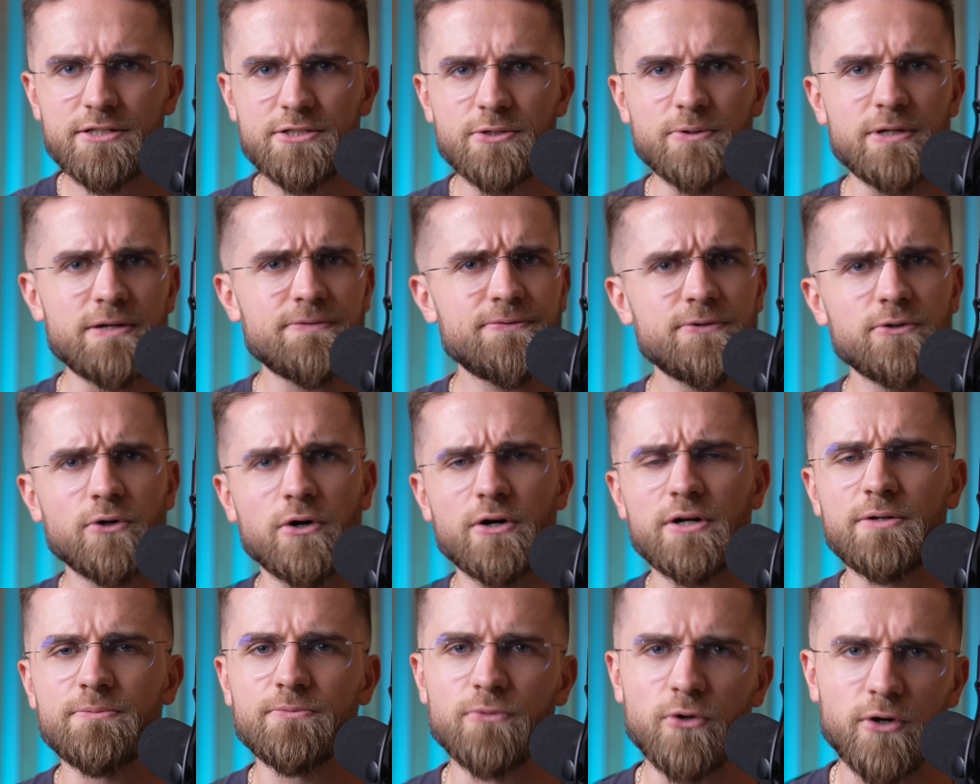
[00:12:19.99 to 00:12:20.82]
So if you
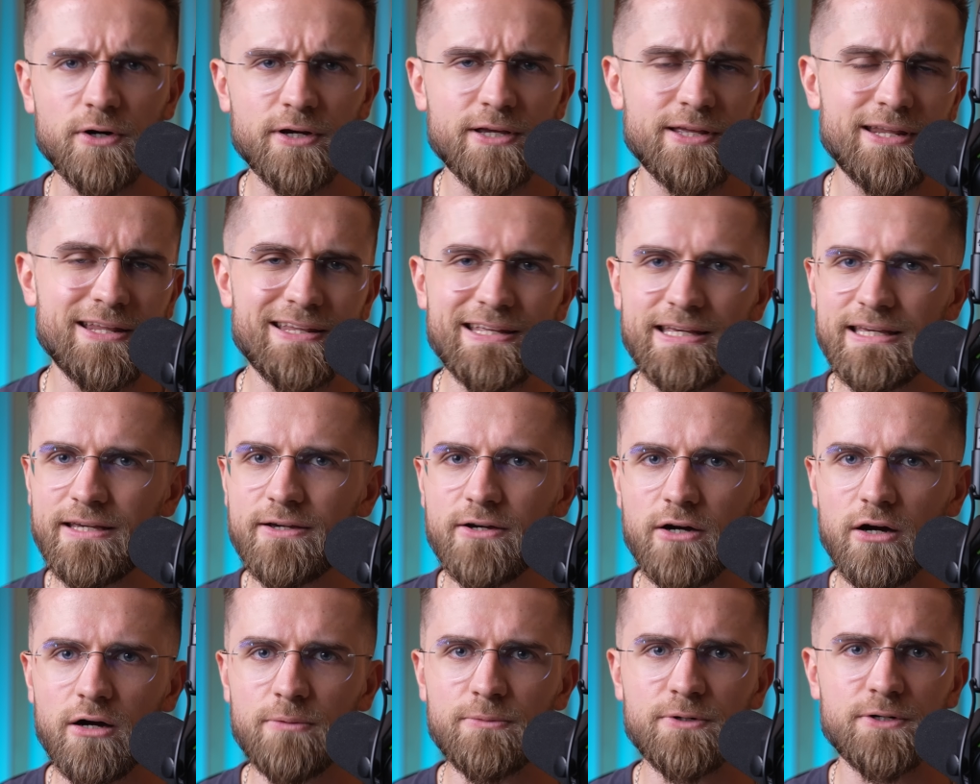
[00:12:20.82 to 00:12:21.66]
are in marketing,
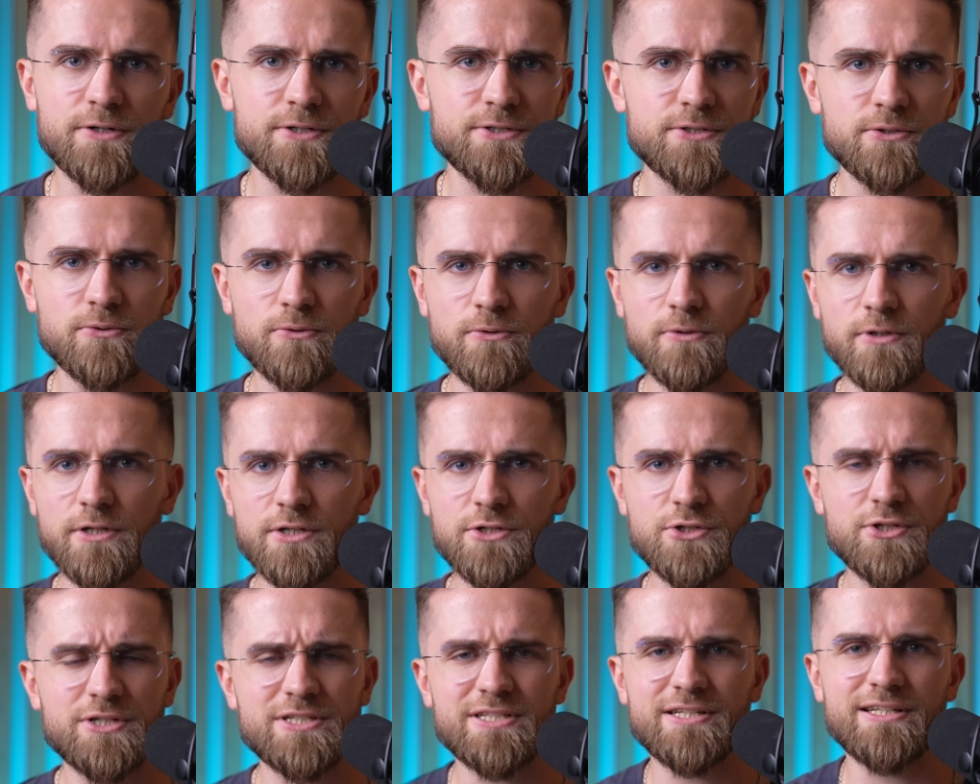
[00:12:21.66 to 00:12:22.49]
e-commerce, or
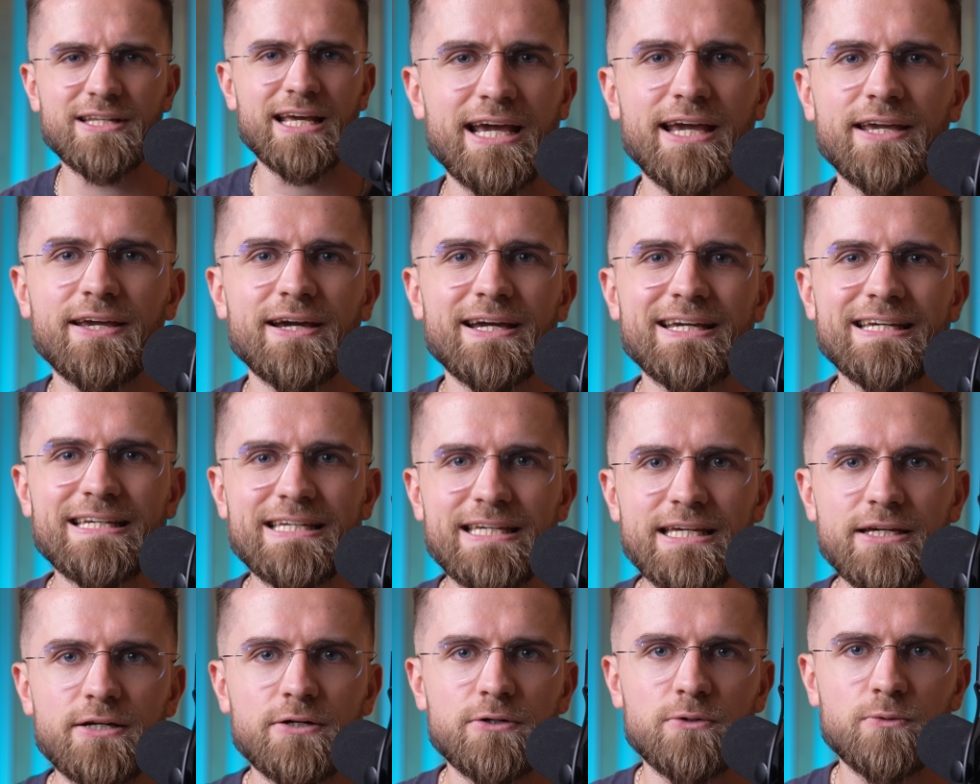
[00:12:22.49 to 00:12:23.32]
just an AI
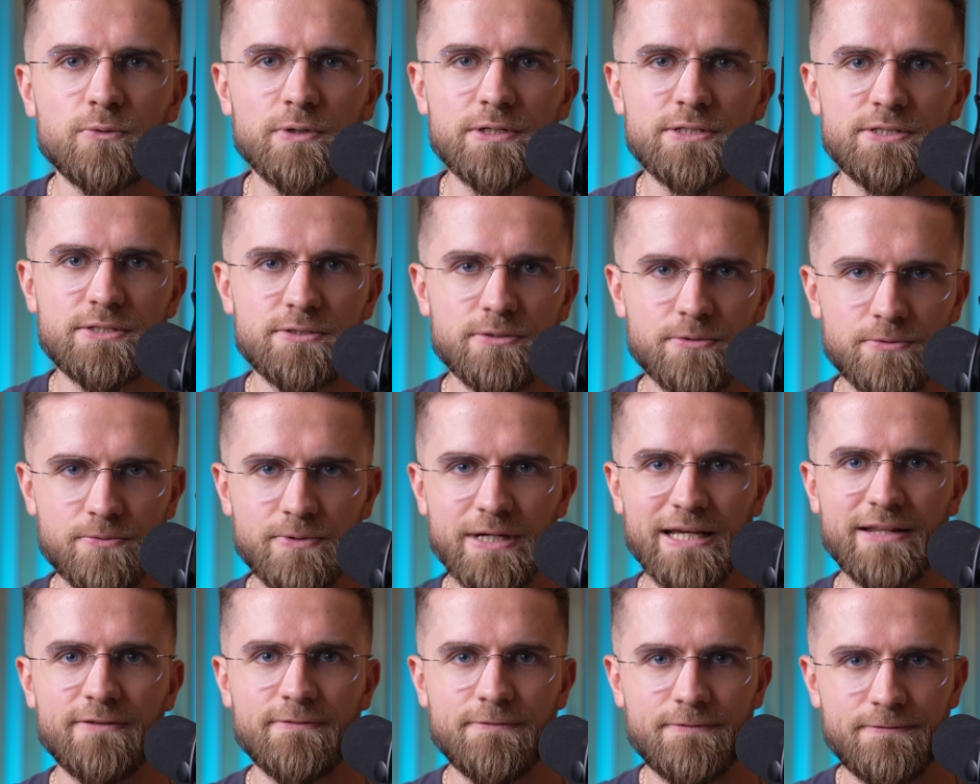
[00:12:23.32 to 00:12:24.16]
geek who wants to
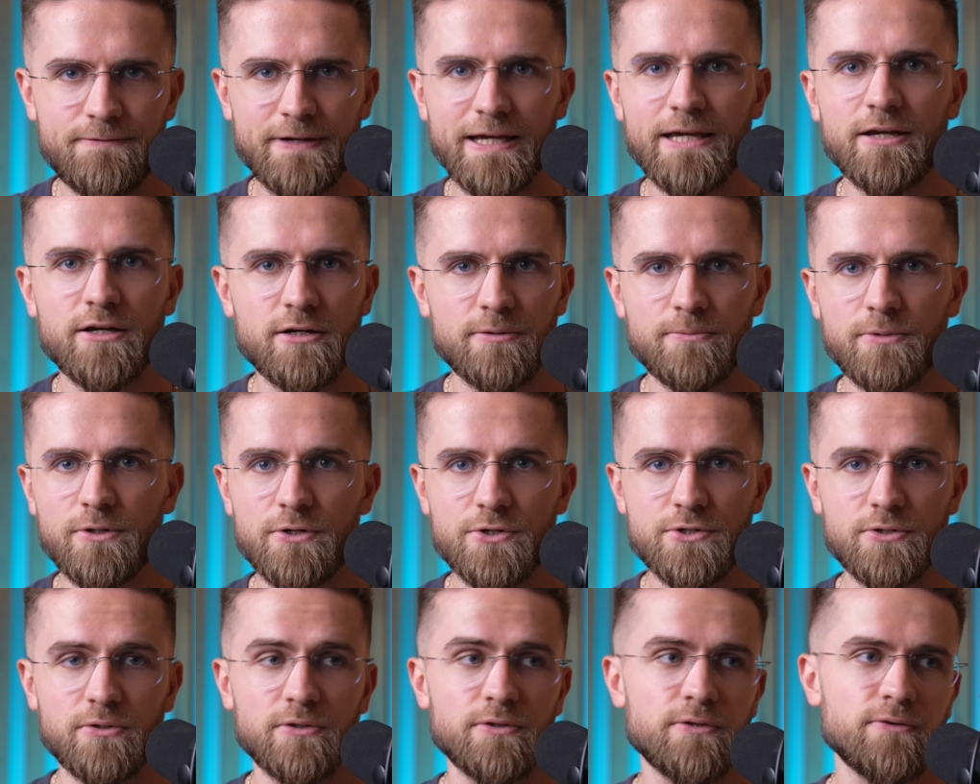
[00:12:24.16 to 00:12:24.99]
create a fake
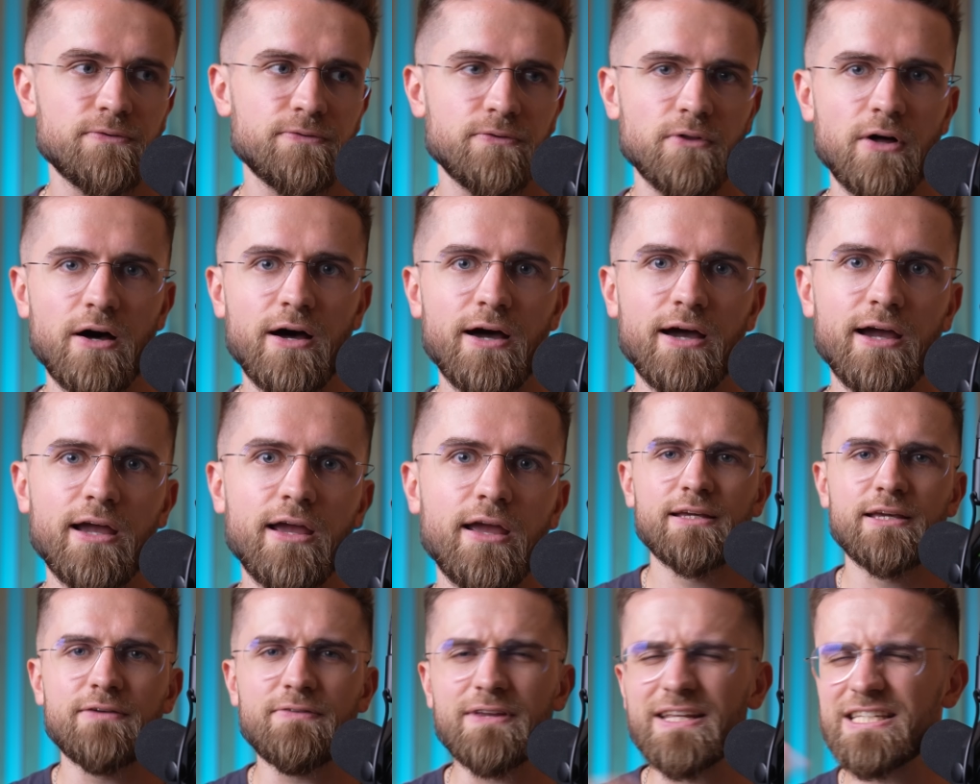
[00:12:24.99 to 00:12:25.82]
commercial on the
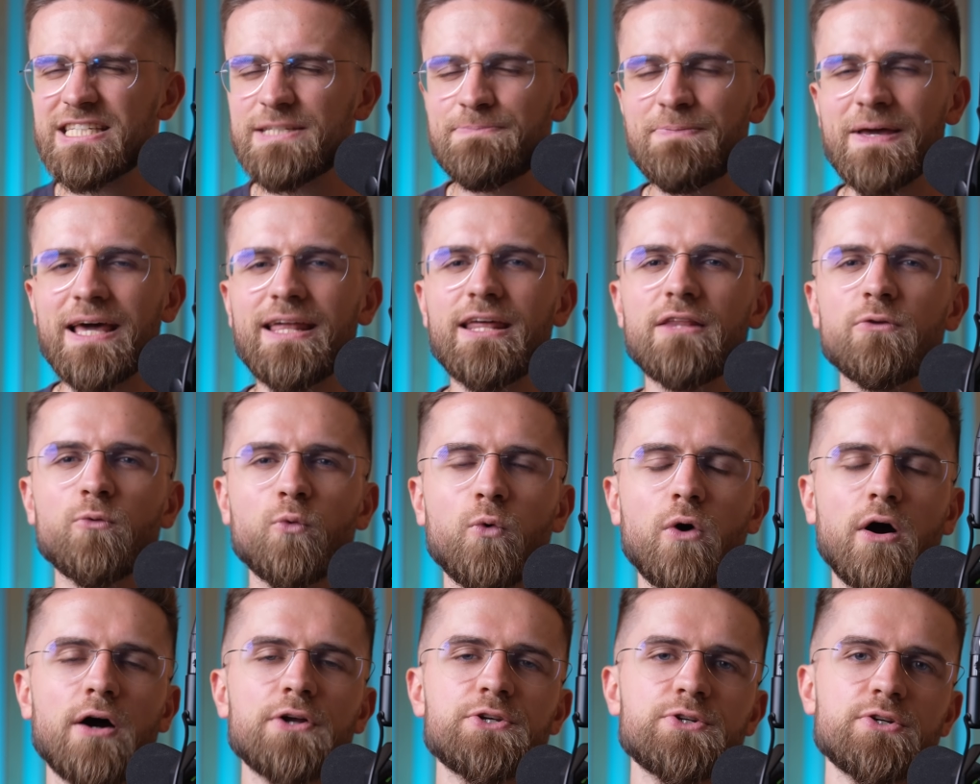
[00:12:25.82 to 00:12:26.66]
fly, give it a spin and
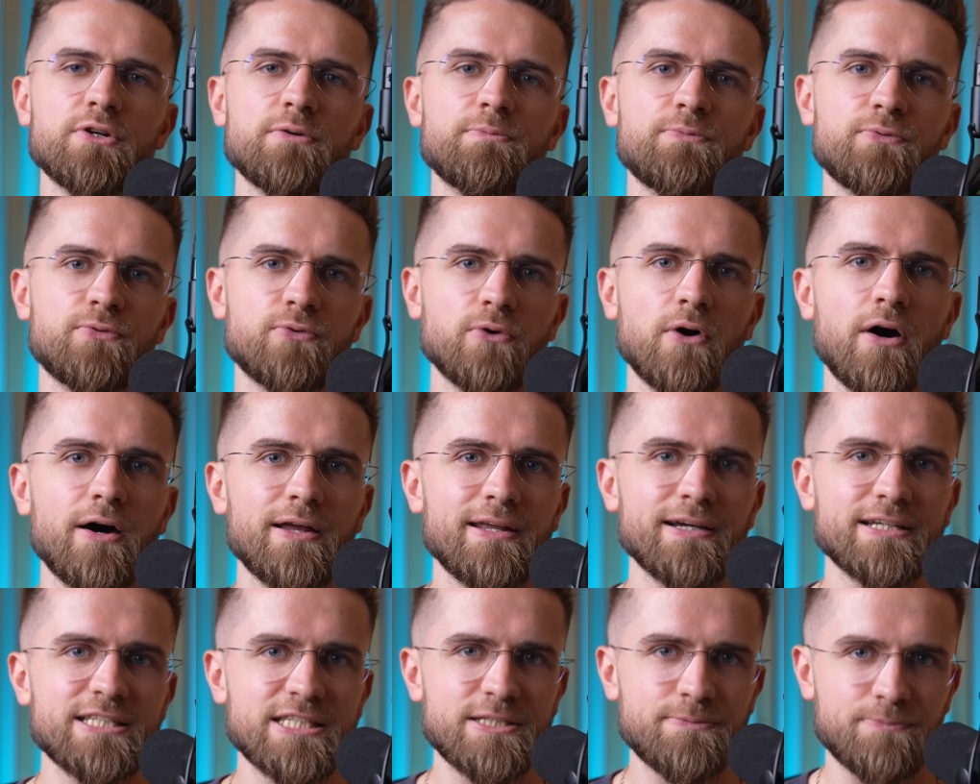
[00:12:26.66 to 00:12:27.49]
watch your
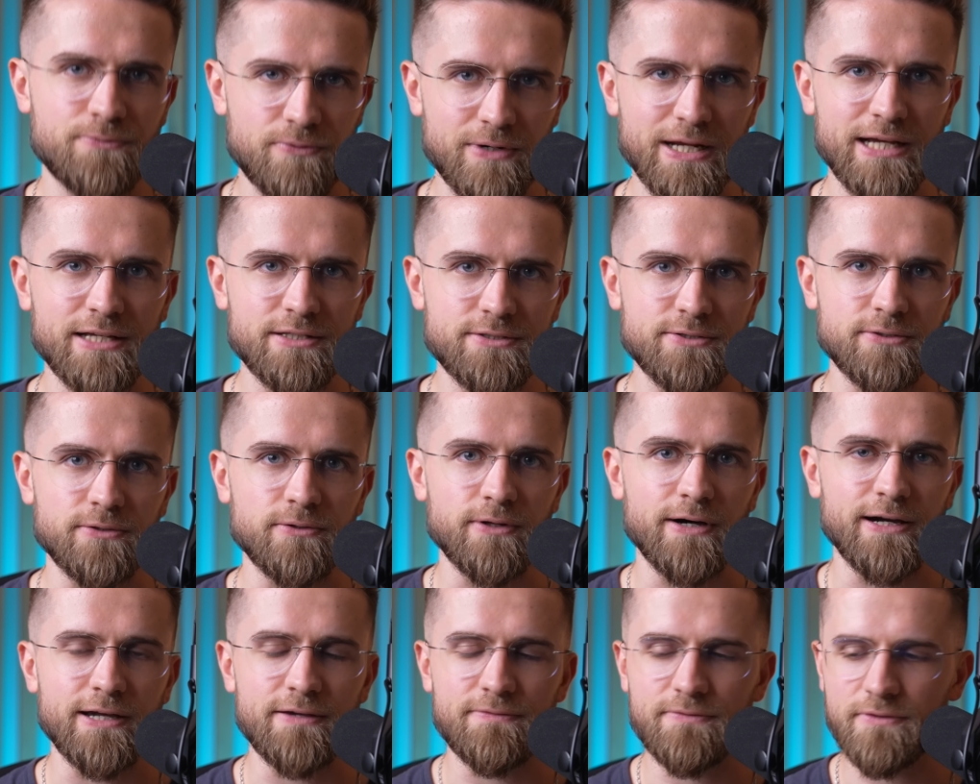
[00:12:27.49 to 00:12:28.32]
product spring to
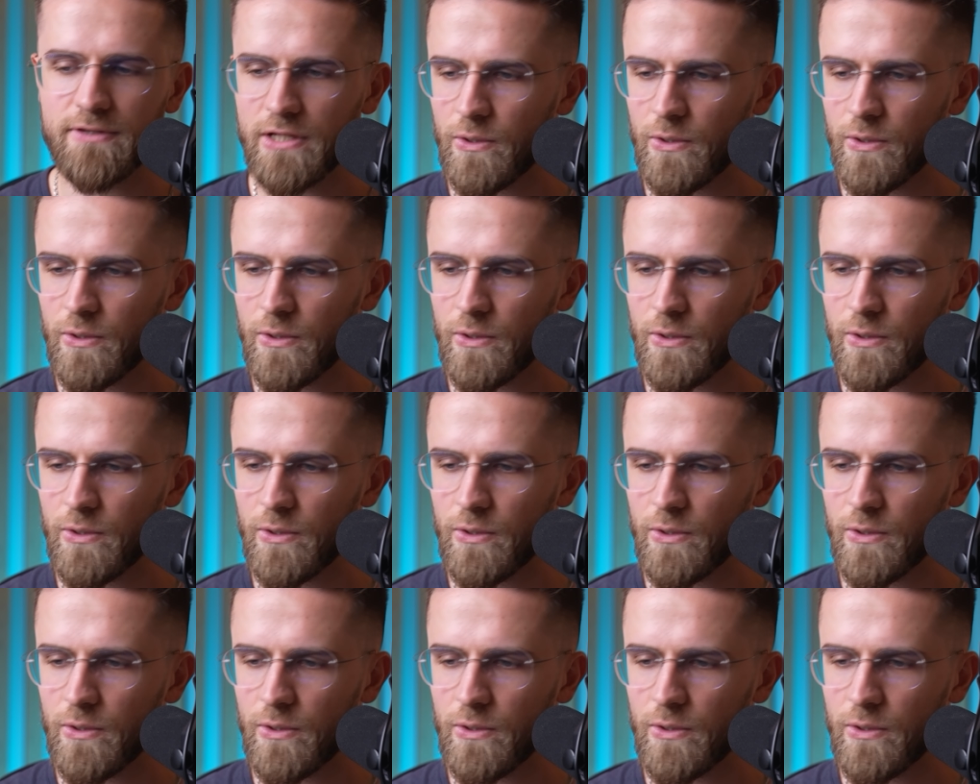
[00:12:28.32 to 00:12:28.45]
life.